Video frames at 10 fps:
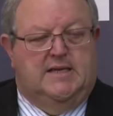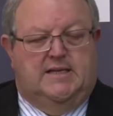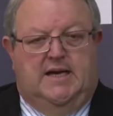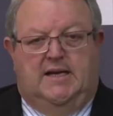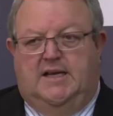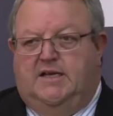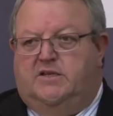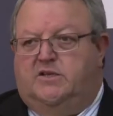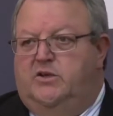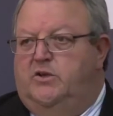that led
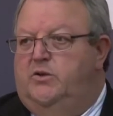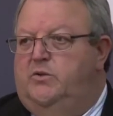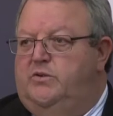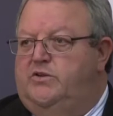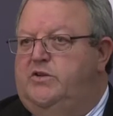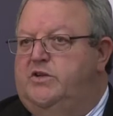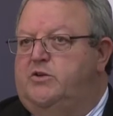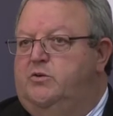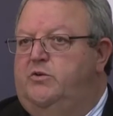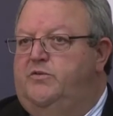to
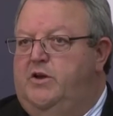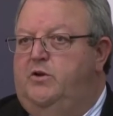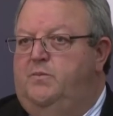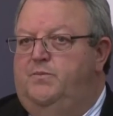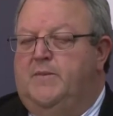judicial review.